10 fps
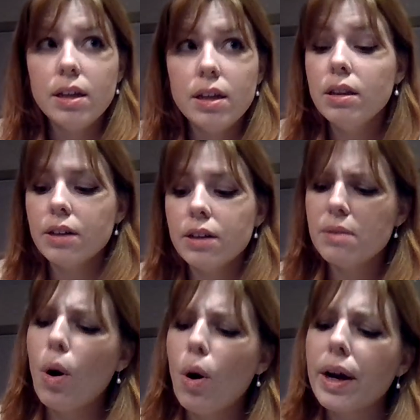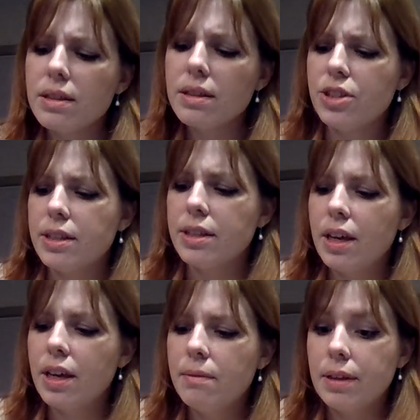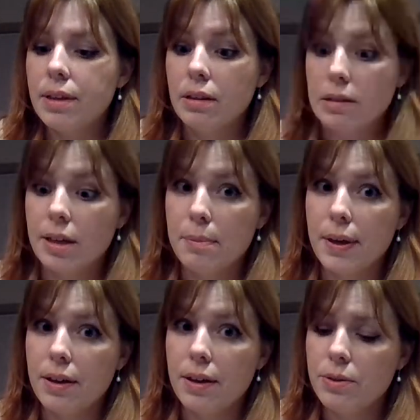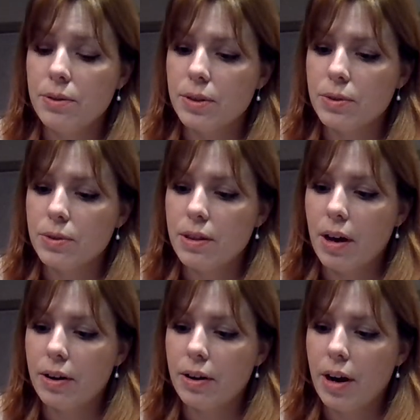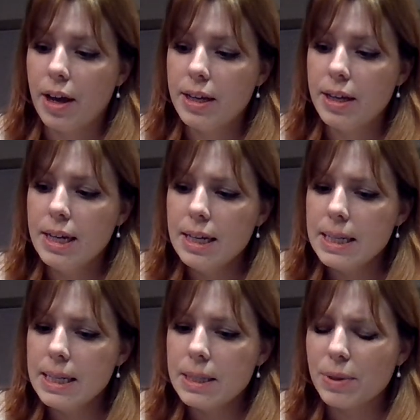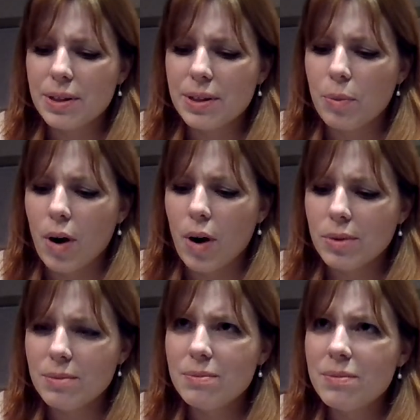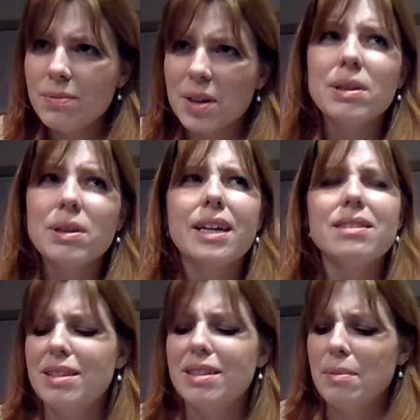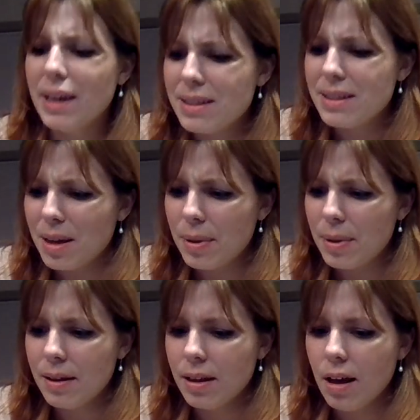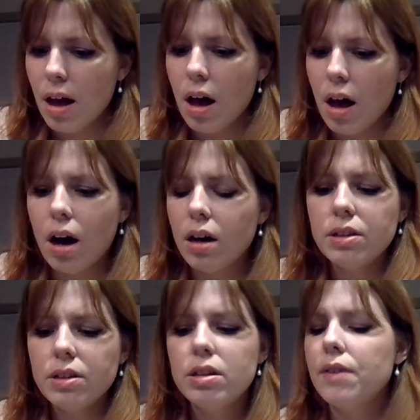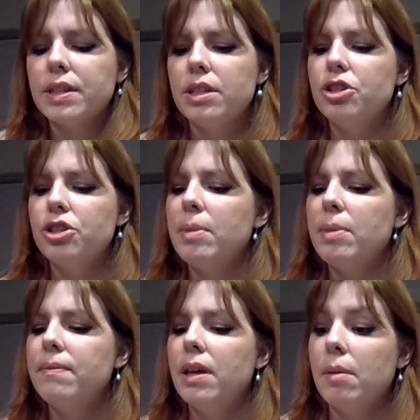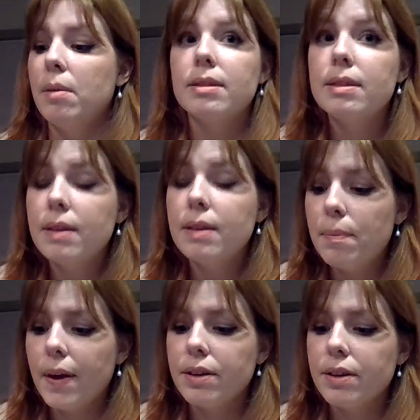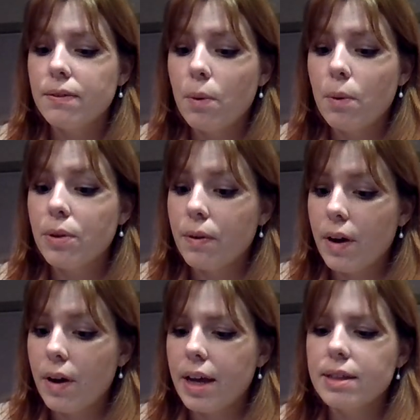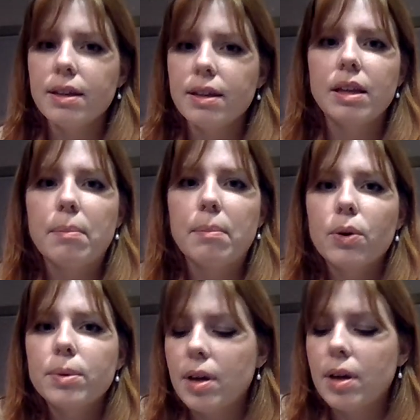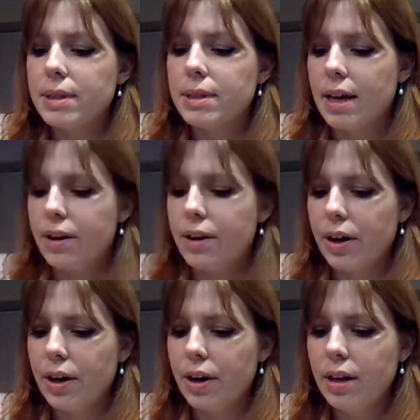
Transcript: It looks important, said Jessie. It looks like bad news is what she thought in her head. Was there a problem? A complaint? A mix-up? All the nervousness she'd been feeling about skipping to 4th grade suddenly burbled up inside her.